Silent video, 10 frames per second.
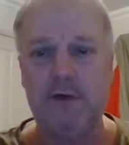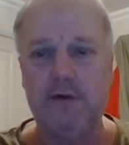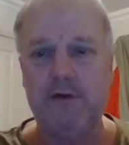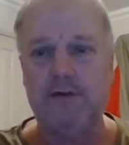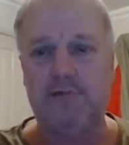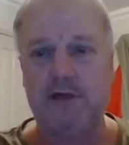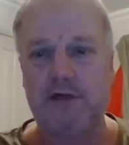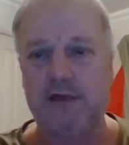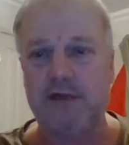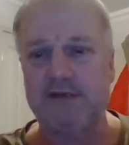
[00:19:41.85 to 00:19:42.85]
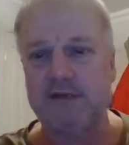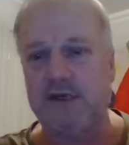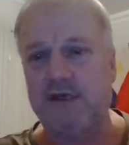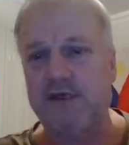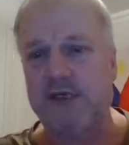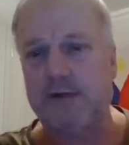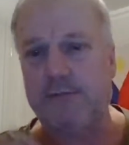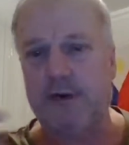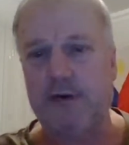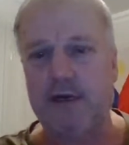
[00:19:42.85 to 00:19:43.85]
We're Brett Glasgow, Janet
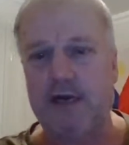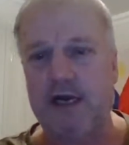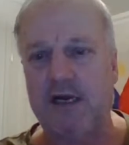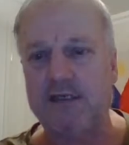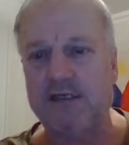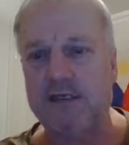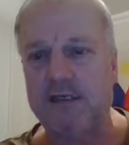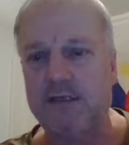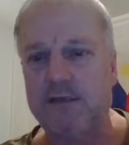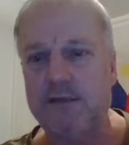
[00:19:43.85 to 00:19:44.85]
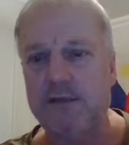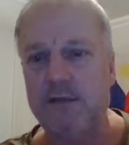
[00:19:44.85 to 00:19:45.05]
Paragasso,